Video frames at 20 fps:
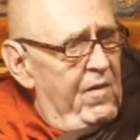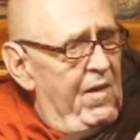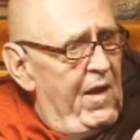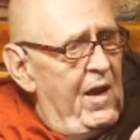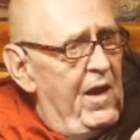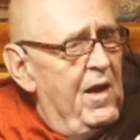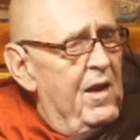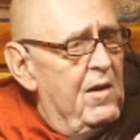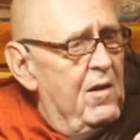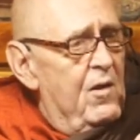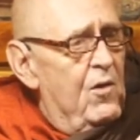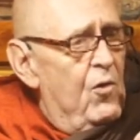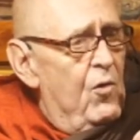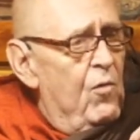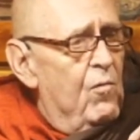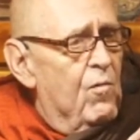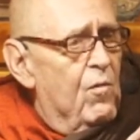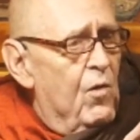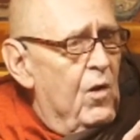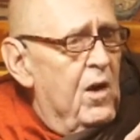that they had to
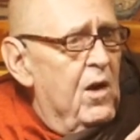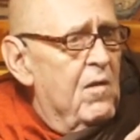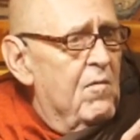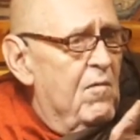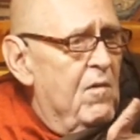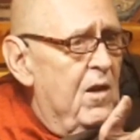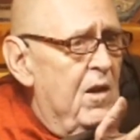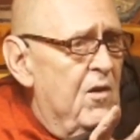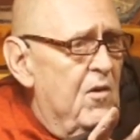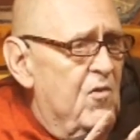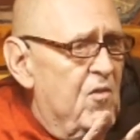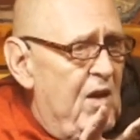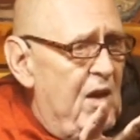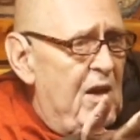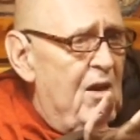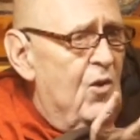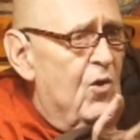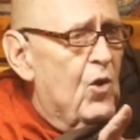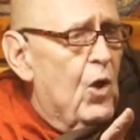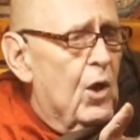do forgiveness
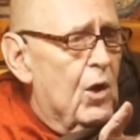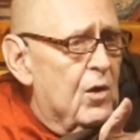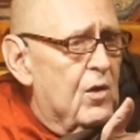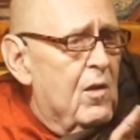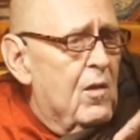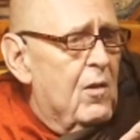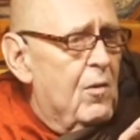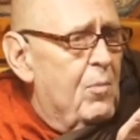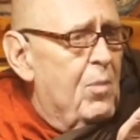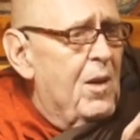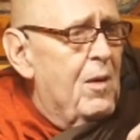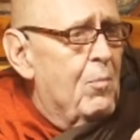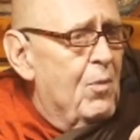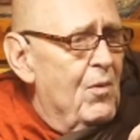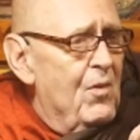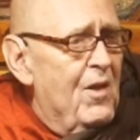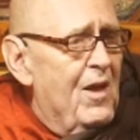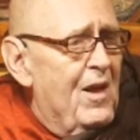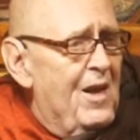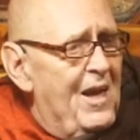and talk to the
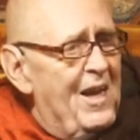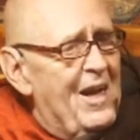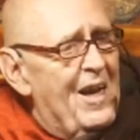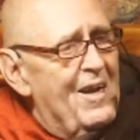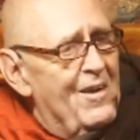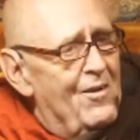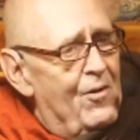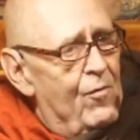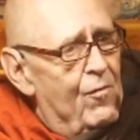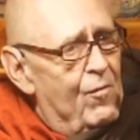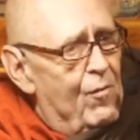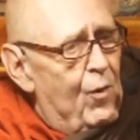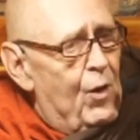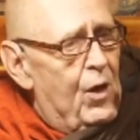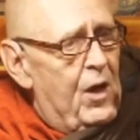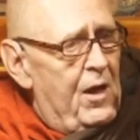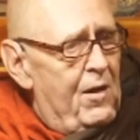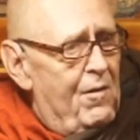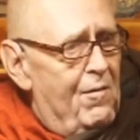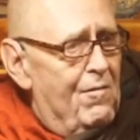people they needed to
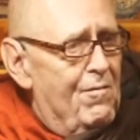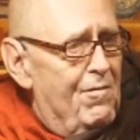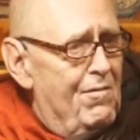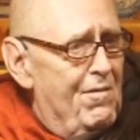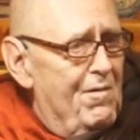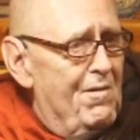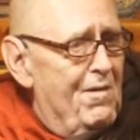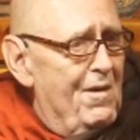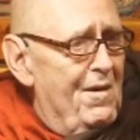forgive.